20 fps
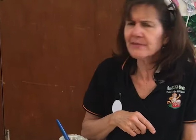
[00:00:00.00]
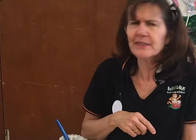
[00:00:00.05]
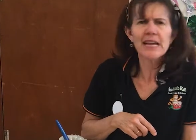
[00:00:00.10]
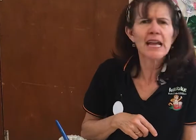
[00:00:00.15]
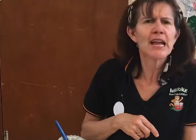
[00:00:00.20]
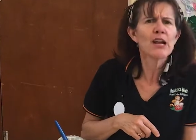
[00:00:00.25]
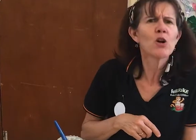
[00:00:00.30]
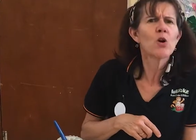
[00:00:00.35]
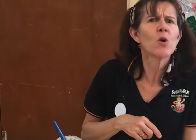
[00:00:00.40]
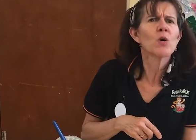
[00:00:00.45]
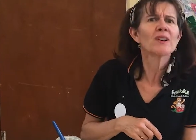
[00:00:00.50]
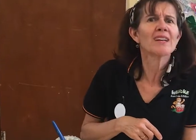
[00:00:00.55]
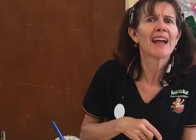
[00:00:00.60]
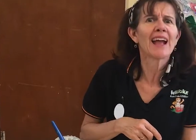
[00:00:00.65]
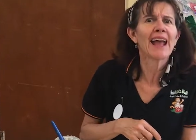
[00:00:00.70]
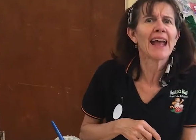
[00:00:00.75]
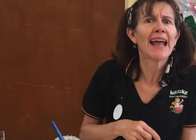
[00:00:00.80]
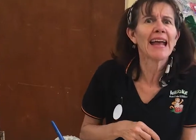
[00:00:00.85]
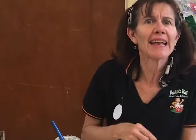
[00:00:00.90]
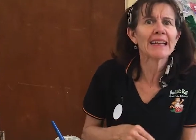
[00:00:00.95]
They're called
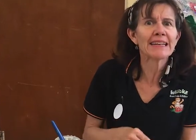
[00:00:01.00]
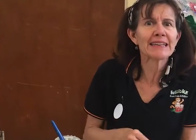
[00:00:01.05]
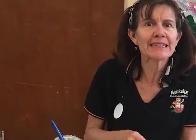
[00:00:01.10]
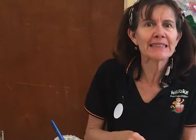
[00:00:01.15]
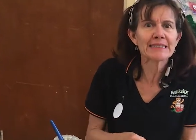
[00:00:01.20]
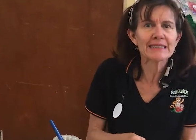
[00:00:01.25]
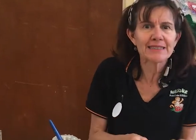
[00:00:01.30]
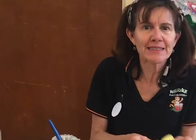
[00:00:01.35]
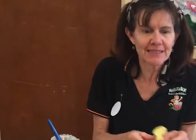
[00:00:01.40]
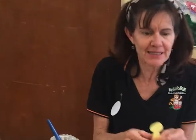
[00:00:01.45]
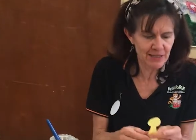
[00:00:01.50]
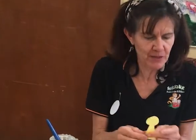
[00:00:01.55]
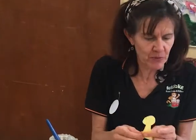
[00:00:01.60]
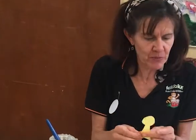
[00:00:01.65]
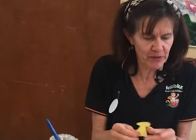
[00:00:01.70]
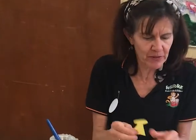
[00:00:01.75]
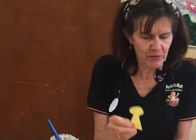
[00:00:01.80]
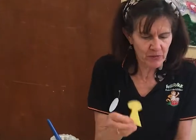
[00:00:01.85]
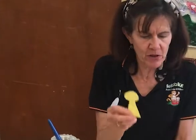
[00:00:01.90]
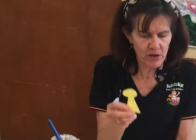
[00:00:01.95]
antlers. So
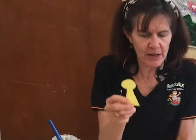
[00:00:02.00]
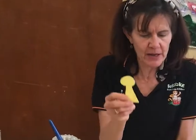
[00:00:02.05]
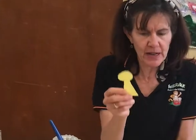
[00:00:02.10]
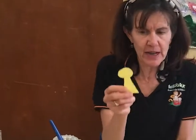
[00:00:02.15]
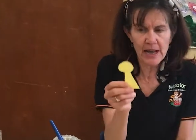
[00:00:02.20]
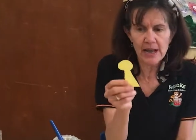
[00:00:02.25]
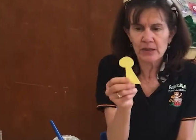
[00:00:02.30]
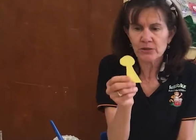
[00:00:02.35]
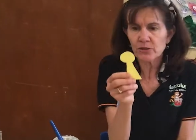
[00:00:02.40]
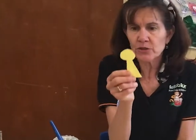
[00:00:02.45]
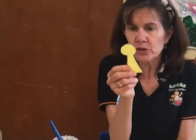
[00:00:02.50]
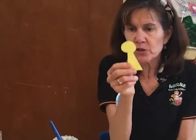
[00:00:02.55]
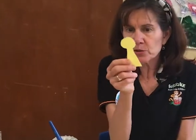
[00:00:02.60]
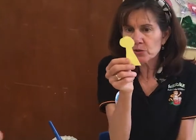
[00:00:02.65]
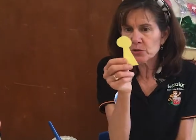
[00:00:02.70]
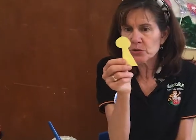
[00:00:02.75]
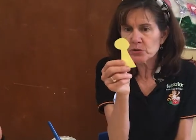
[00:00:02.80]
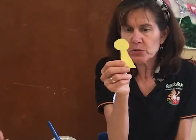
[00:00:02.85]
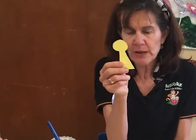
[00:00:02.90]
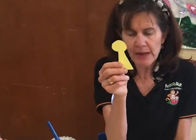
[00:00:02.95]
we've got our
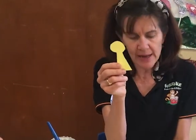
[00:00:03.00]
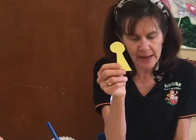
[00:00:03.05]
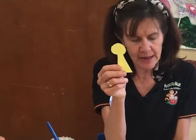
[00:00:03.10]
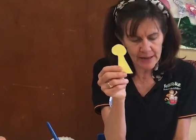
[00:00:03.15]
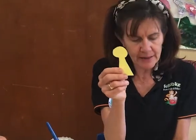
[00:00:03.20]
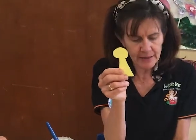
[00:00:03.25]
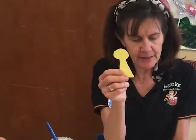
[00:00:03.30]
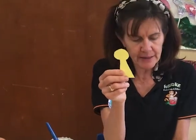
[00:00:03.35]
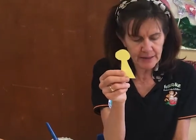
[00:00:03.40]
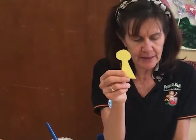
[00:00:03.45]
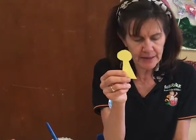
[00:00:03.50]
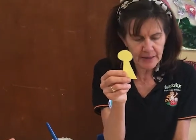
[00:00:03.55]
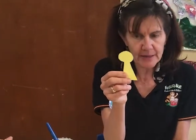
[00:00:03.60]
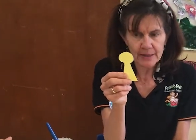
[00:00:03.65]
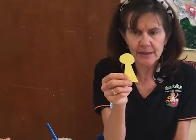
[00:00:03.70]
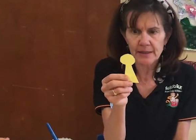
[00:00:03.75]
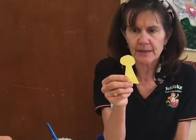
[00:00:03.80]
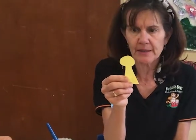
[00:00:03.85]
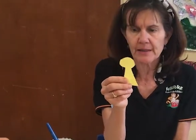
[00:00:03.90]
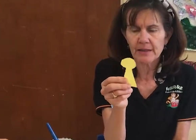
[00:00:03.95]
2 antlers
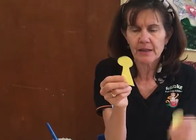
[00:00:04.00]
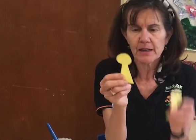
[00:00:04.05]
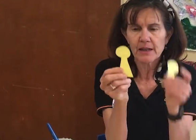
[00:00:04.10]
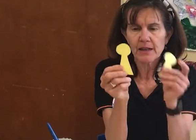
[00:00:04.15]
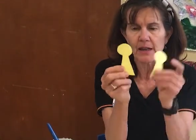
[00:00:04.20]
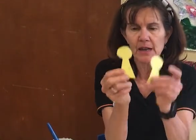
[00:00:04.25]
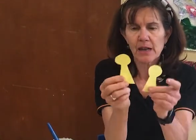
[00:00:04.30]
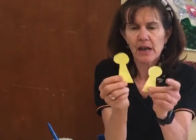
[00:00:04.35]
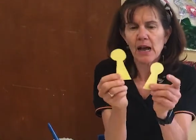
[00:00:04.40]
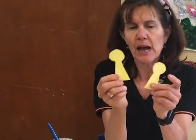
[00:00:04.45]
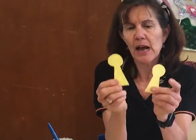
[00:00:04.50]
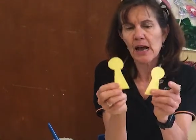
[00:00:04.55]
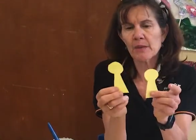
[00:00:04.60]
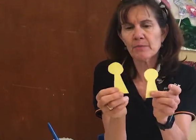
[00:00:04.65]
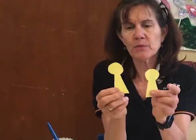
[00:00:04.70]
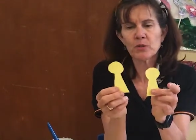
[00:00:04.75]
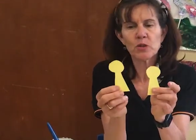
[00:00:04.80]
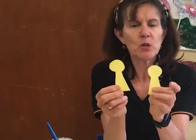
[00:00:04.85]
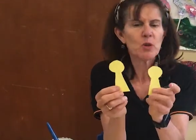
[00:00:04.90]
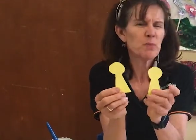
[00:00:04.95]
here.
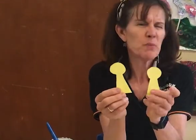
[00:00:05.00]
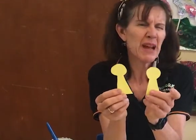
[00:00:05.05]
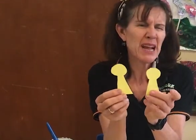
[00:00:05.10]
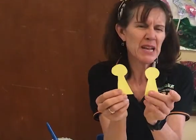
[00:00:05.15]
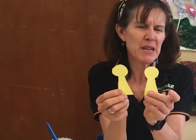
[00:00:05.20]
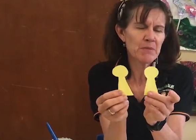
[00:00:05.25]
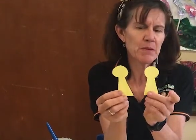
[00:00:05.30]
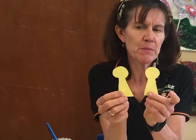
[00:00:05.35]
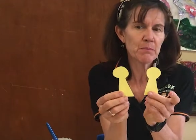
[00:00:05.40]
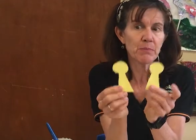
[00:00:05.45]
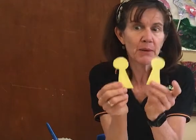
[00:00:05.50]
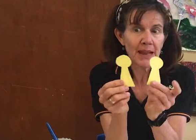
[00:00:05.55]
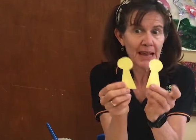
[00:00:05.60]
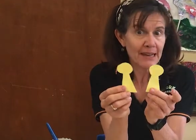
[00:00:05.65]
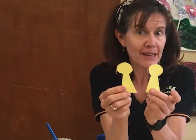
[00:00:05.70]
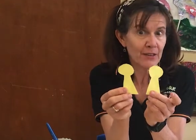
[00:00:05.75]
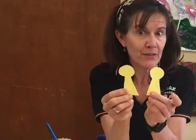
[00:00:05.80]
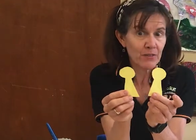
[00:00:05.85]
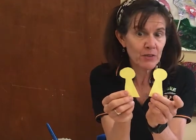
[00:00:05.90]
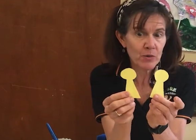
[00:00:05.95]
You could make them in
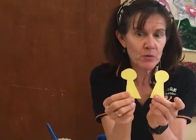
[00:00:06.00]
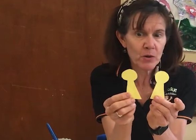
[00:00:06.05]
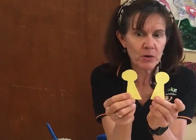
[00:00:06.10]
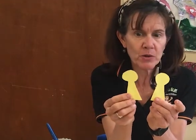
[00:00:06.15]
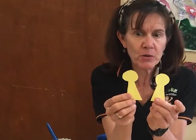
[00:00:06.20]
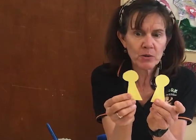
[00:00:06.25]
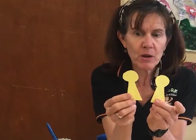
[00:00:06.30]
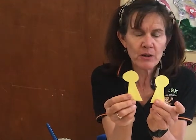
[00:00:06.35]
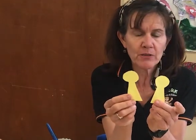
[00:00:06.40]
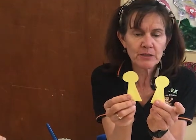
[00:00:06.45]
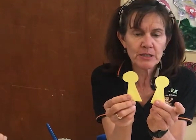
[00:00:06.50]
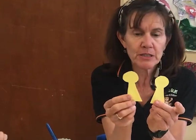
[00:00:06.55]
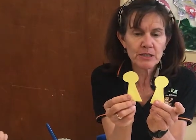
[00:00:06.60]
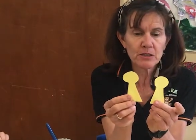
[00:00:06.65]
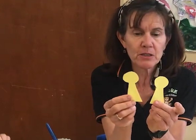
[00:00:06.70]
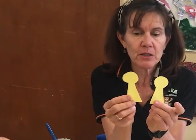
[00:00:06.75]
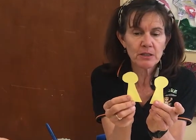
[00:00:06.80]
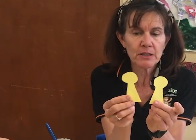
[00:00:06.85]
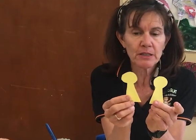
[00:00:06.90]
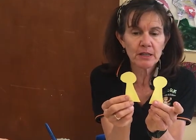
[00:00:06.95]
black if you want to. I've
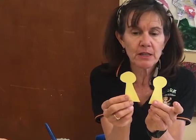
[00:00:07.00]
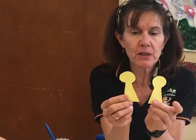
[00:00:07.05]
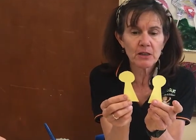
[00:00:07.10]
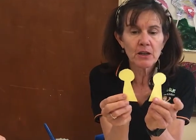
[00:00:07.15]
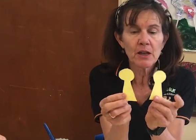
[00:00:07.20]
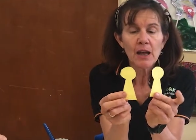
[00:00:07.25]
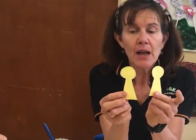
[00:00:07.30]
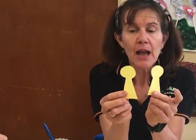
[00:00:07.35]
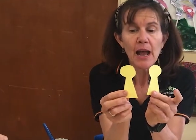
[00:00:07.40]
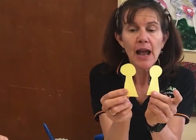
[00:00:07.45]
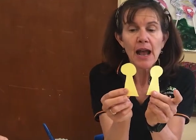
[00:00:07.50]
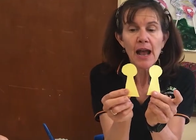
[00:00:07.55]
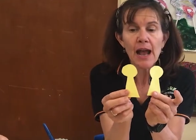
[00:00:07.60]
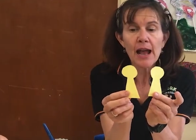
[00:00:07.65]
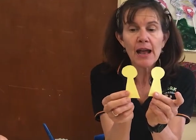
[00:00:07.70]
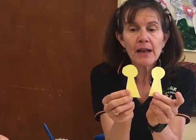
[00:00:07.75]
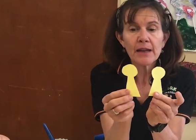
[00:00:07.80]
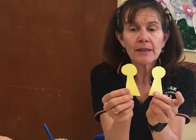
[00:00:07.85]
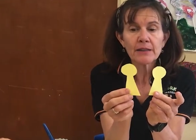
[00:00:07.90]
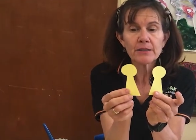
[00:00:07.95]
just got yellow.
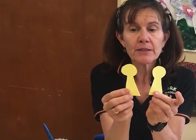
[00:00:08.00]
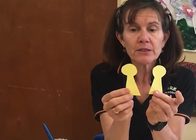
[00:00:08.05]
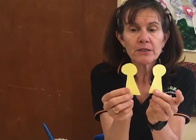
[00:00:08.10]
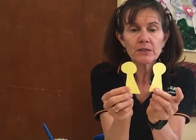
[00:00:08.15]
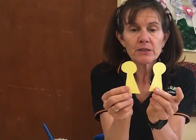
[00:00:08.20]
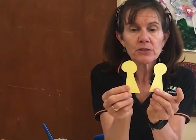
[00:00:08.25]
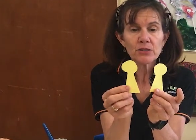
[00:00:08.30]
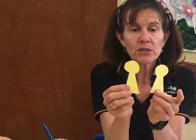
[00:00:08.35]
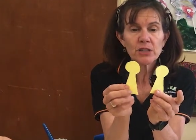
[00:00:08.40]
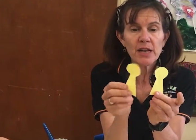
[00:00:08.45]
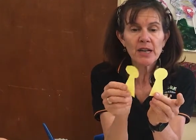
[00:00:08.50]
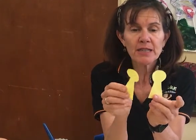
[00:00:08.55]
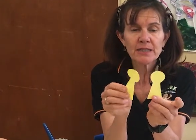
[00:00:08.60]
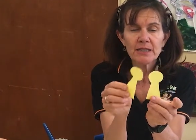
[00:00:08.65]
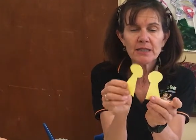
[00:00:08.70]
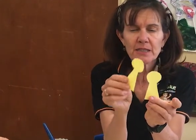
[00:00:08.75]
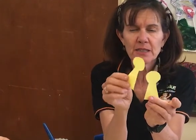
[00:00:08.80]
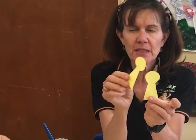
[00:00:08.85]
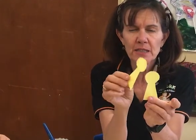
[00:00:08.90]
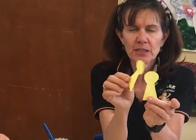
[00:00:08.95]
And
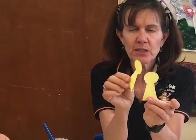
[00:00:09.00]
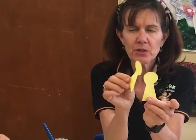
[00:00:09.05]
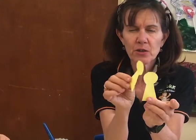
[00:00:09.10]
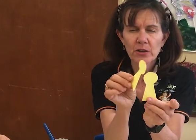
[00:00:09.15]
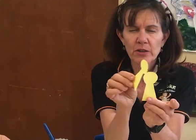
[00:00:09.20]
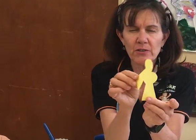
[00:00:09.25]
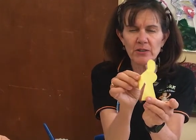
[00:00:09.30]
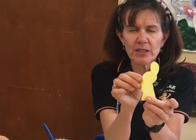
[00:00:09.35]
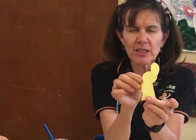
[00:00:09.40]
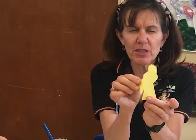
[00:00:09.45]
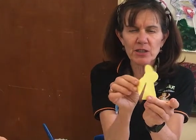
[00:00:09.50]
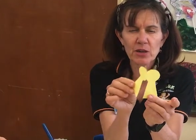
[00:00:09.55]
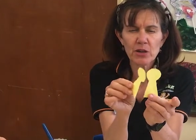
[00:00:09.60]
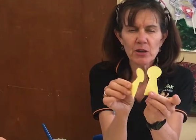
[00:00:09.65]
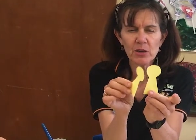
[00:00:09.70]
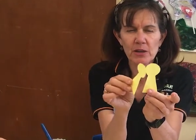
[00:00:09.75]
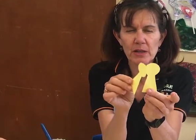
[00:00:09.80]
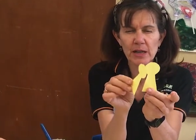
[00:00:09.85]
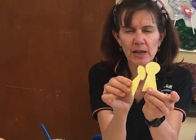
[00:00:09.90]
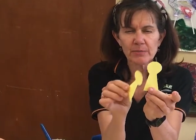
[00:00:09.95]
just a sort of a
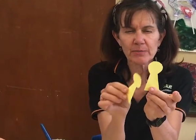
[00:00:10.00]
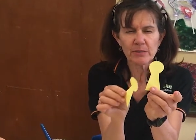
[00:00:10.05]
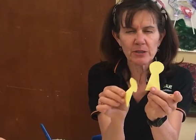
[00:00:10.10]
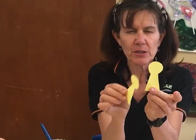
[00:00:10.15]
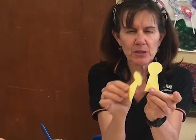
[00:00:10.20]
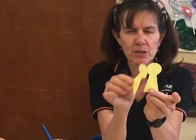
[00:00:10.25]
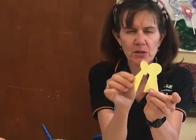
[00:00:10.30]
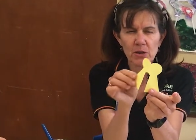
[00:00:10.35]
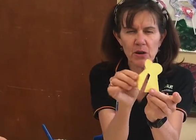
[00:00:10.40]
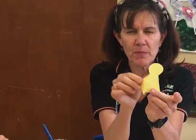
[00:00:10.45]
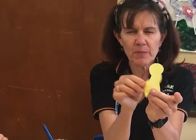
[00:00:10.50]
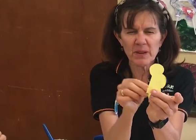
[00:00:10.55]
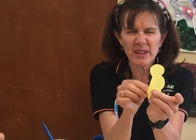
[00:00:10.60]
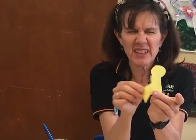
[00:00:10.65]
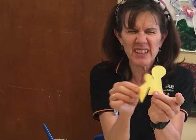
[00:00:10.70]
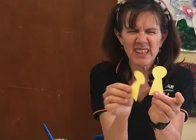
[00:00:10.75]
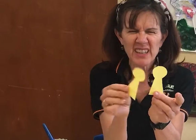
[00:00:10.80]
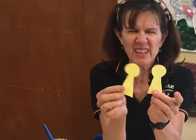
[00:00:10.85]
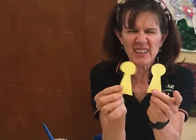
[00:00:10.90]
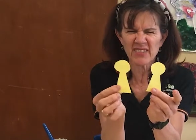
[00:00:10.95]
circle up the top
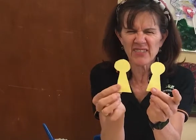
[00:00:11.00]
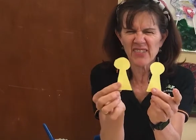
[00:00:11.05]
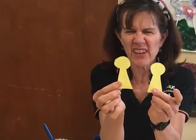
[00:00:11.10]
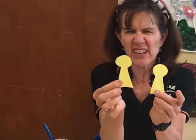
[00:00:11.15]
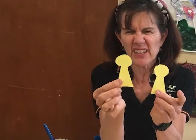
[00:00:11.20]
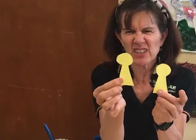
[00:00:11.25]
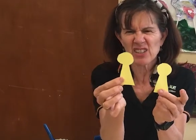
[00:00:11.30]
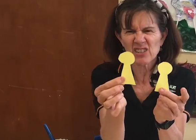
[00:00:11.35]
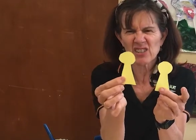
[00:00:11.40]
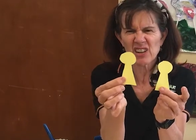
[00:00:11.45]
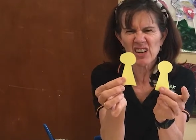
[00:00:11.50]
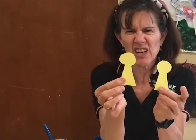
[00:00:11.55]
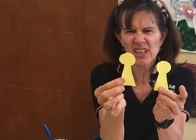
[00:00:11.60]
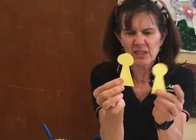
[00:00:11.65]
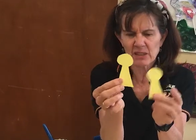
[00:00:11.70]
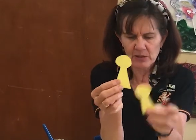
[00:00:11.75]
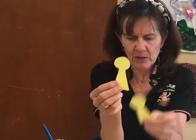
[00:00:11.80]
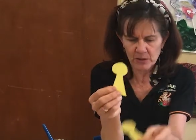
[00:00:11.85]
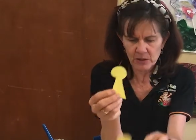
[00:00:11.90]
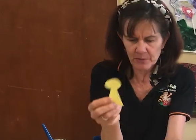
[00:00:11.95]
and then a fat
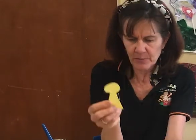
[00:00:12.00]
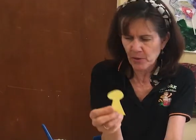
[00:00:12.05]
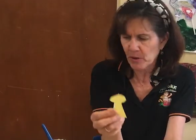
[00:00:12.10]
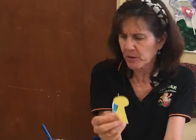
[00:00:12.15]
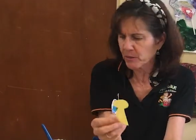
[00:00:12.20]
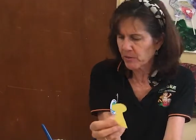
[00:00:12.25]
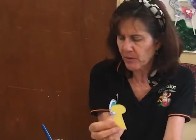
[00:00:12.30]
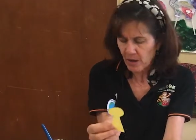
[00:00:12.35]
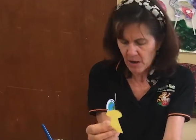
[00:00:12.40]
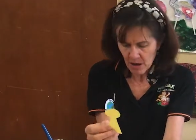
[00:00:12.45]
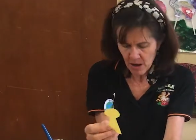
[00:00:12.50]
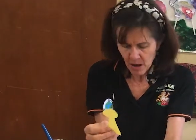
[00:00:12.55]
triangle on the bottom.